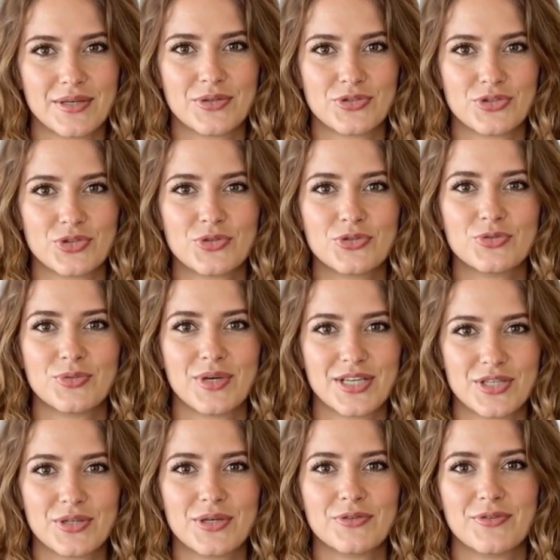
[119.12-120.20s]
Choose
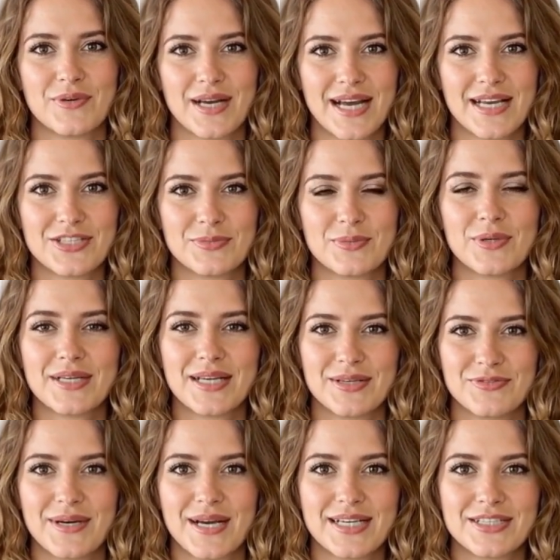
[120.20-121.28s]
regular for expert
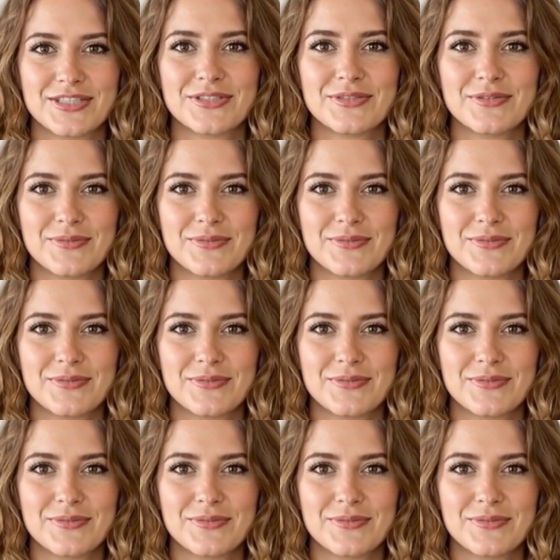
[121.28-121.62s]
advice.